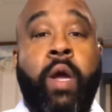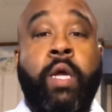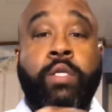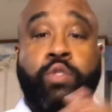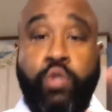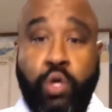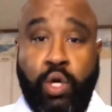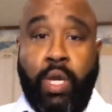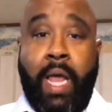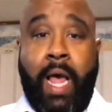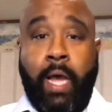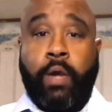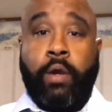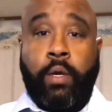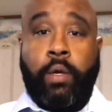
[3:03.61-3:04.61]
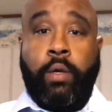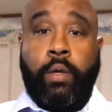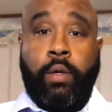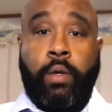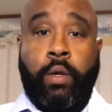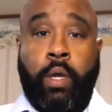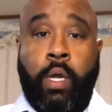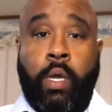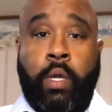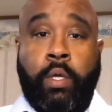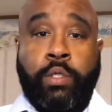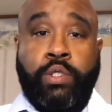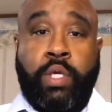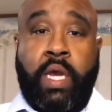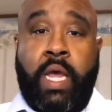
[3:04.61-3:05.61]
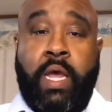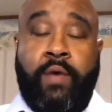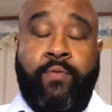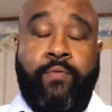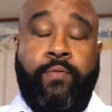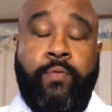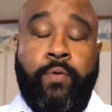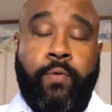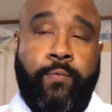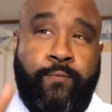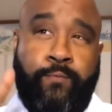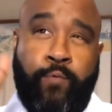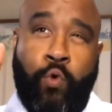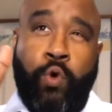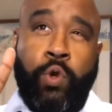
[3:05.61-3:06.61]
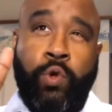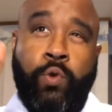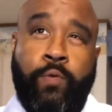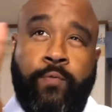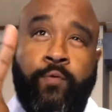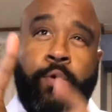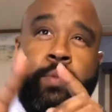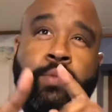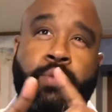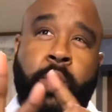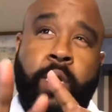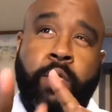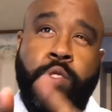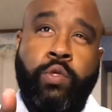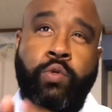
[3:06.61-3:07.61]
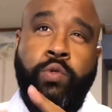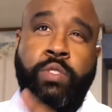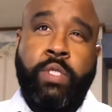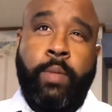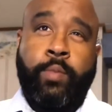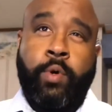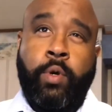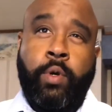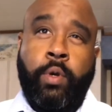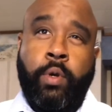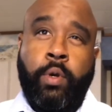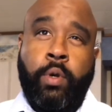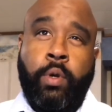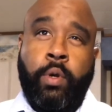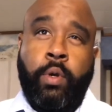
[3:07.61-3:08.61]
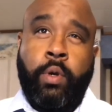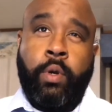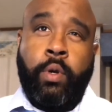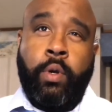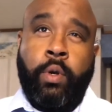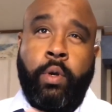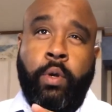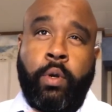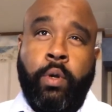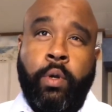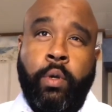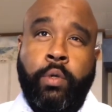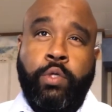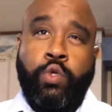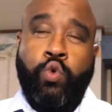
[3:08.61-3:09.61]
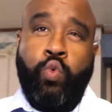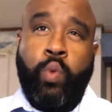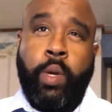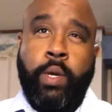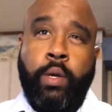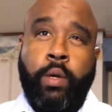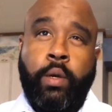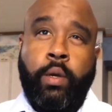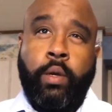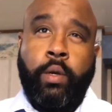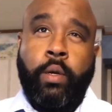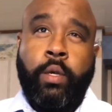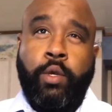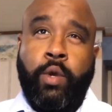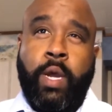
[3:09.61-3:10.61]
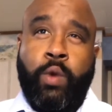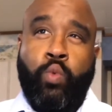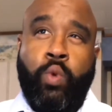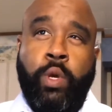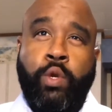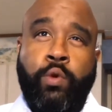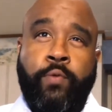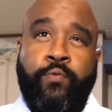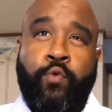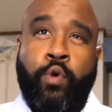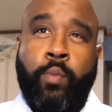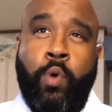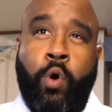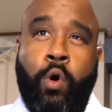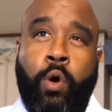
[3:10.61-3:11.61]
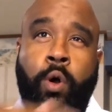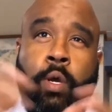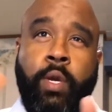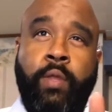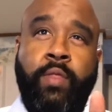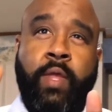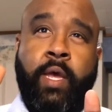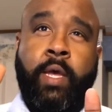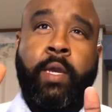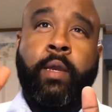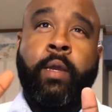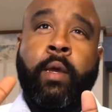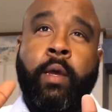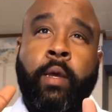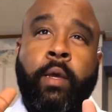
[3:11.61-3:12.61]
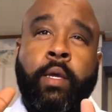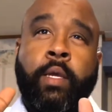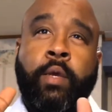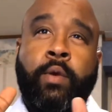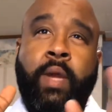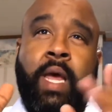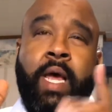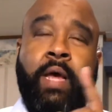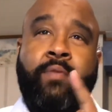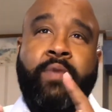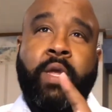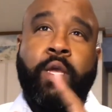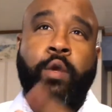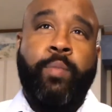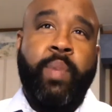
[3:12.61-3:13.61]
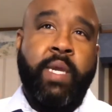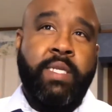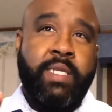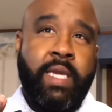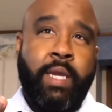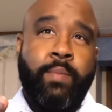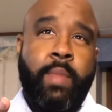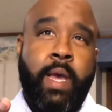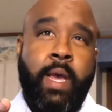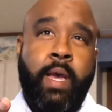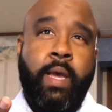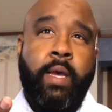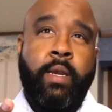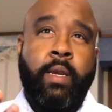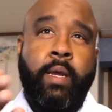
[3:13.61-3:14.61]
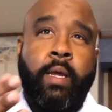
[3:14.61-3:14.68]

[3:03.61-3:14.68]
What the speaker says: So your locker should have 4 uniforms, right? 2 summer, 2 winter, and you had 1 uniform on, and then you'd have like your PT mat.